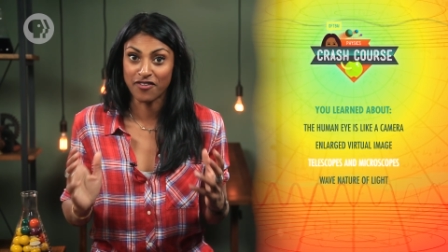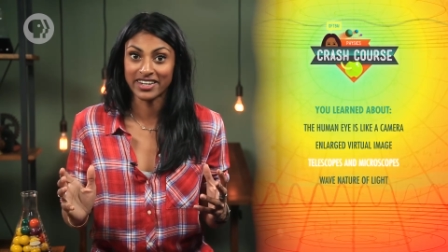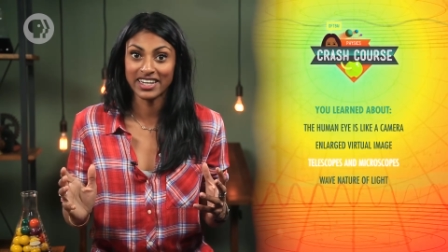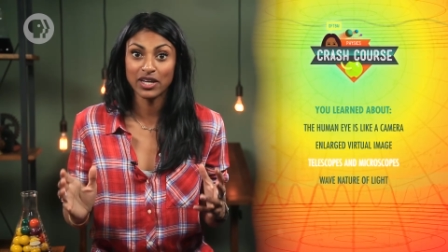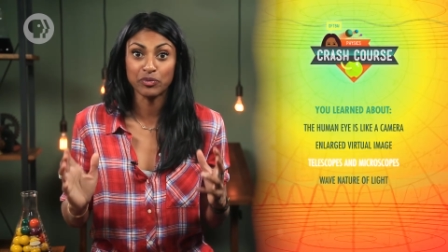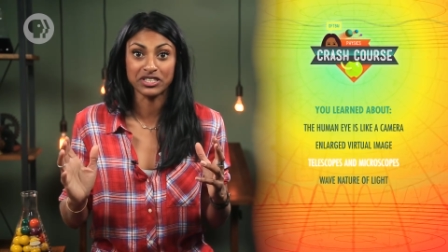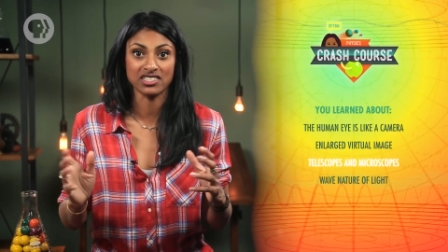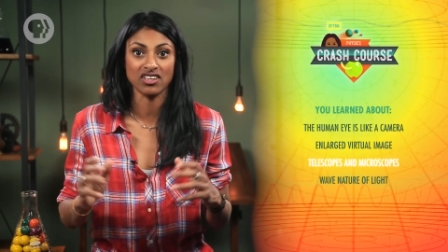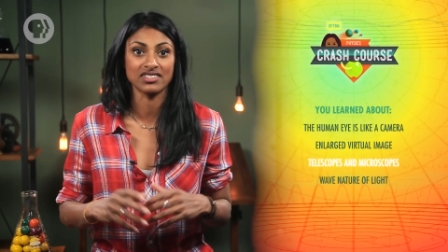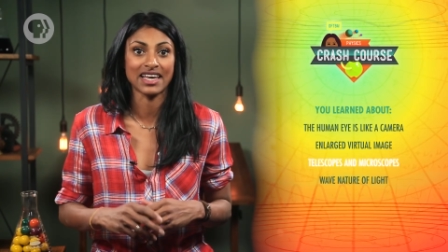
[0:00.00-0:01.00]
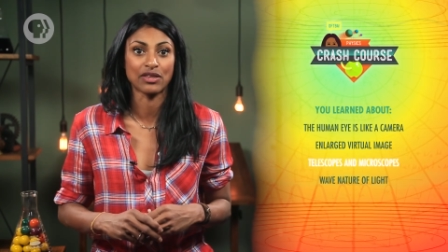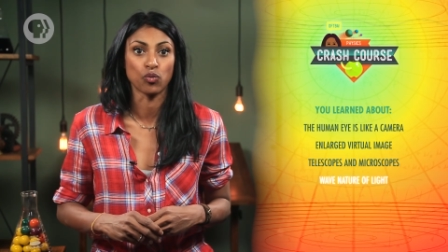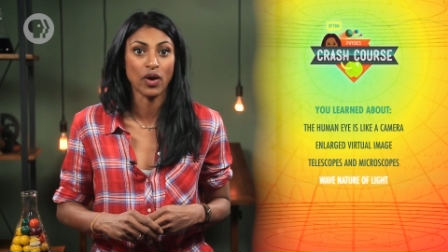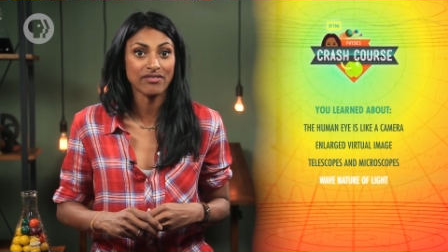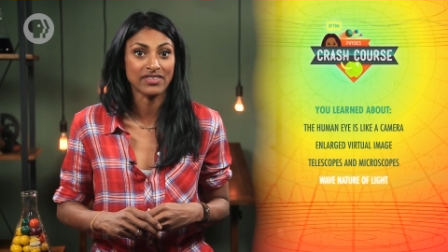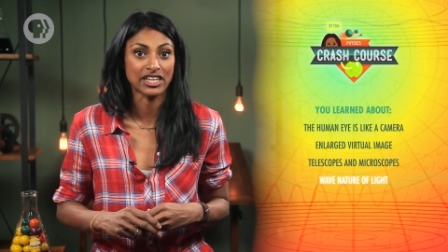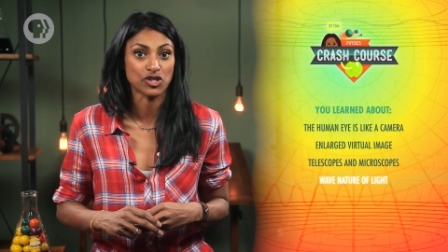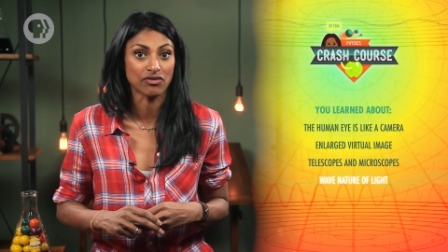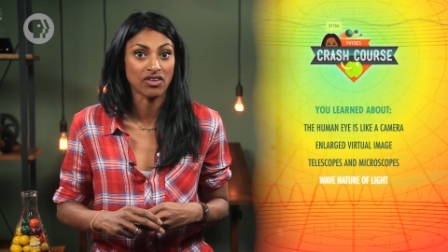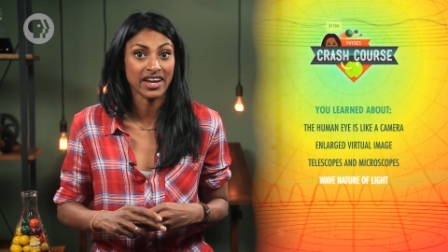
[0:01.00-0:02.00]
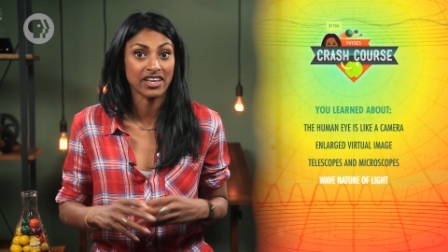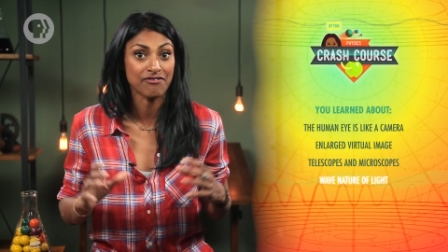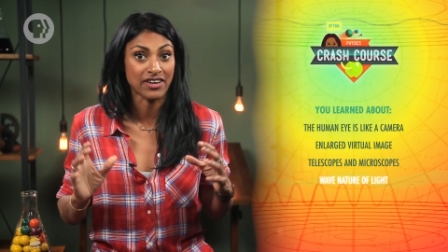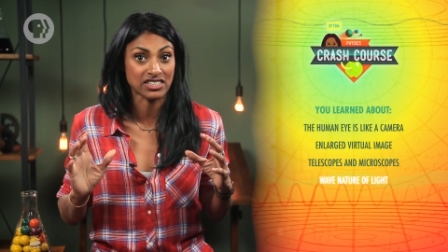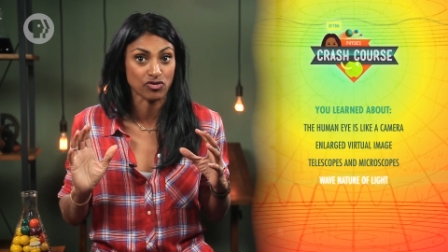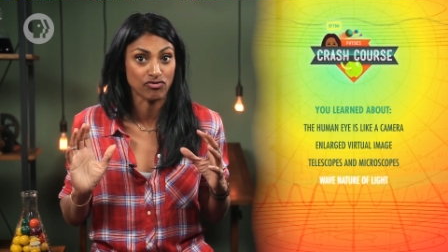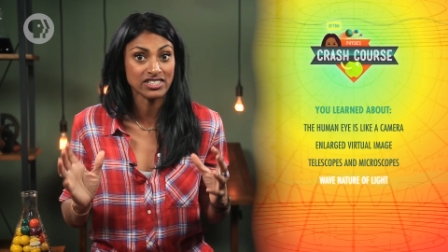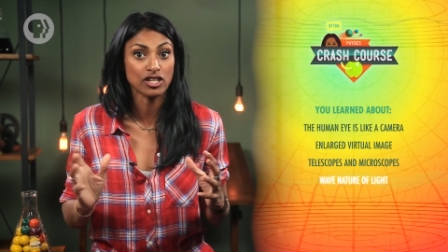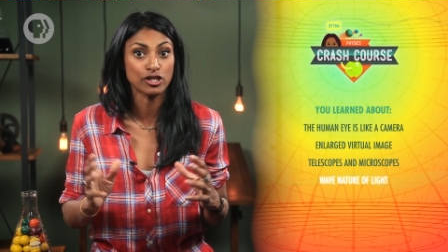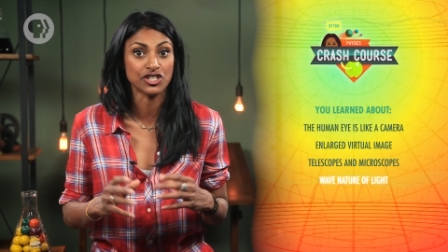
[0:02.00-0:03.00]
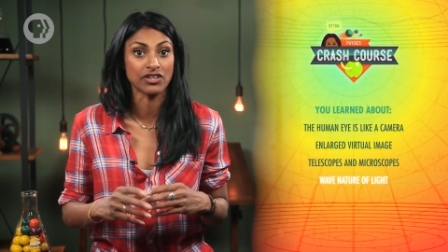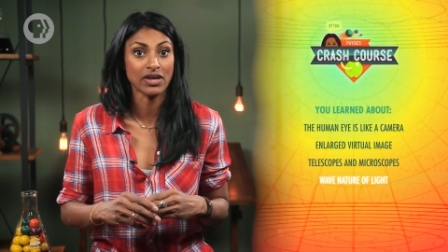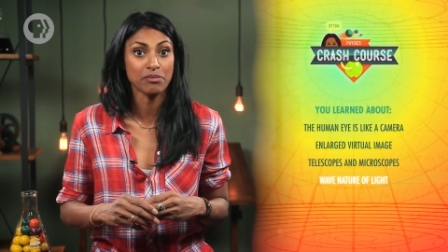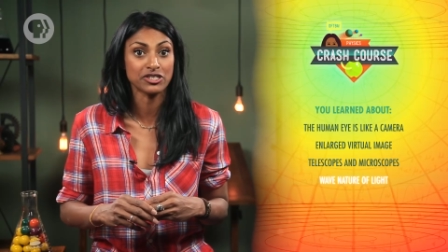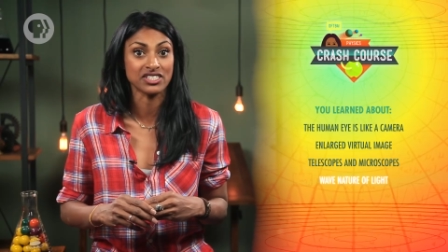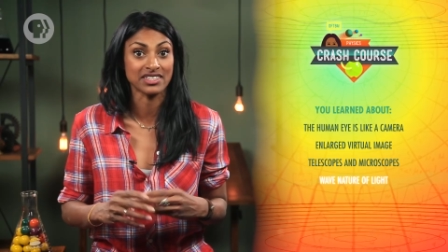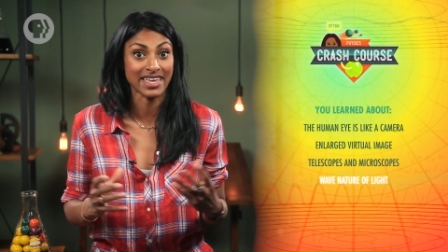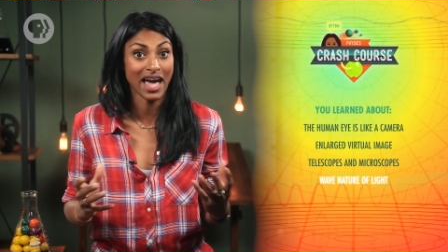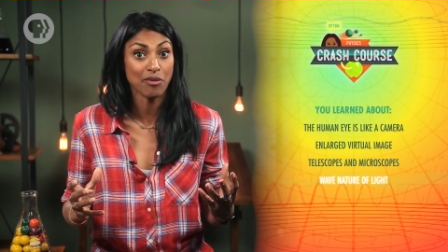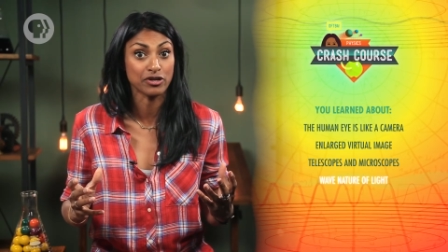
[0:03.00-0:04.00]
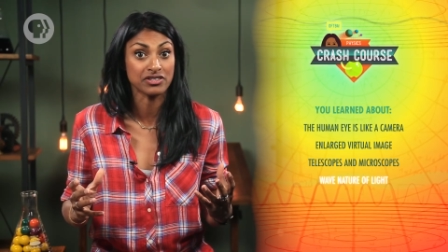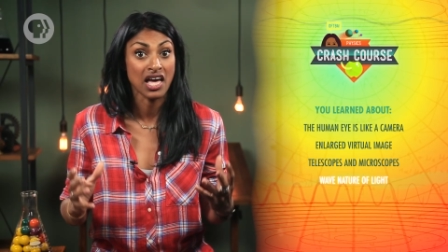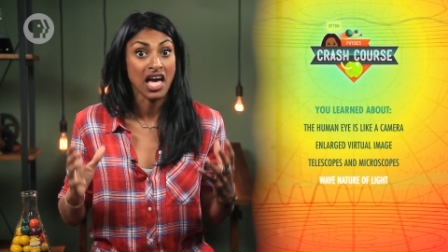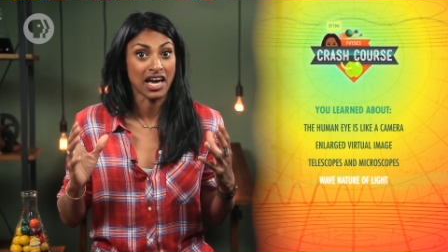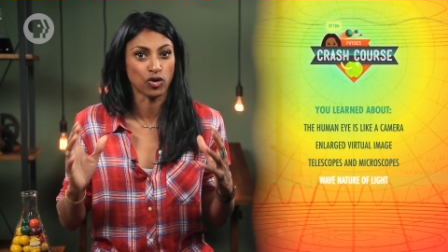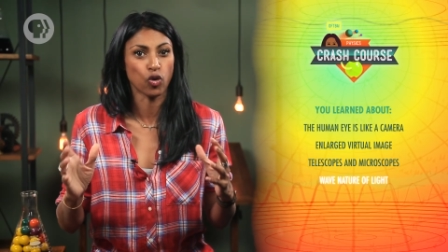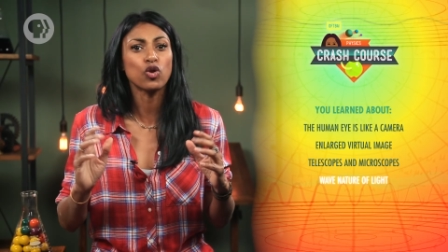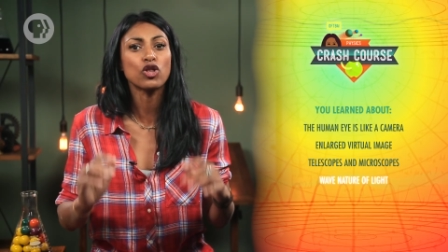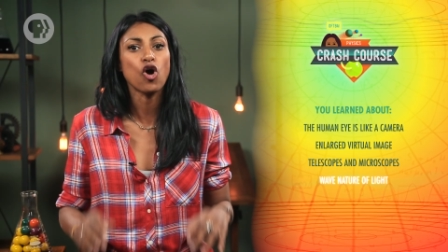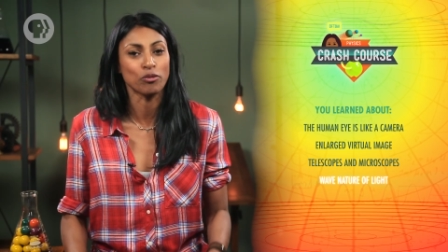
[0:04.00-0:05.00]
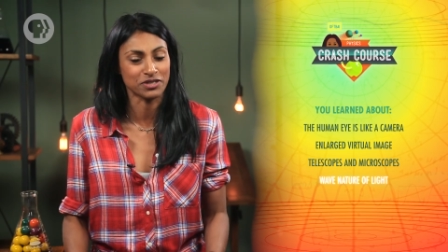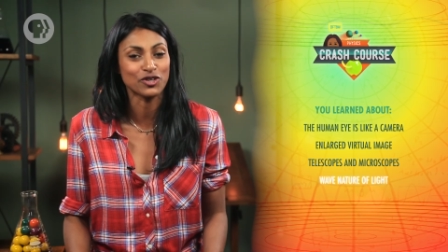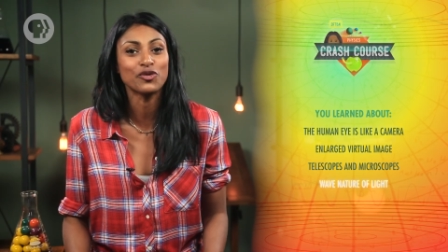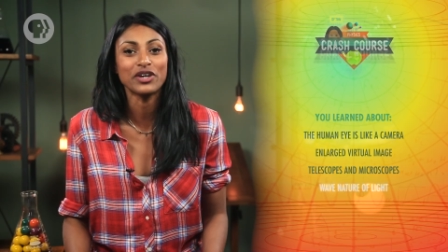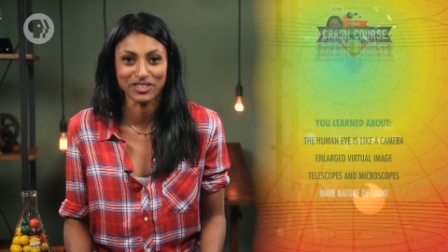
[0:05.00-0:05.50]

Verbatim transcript: Finally, we discuss how the wave nature of light affects the resolution of images in cameras and all optical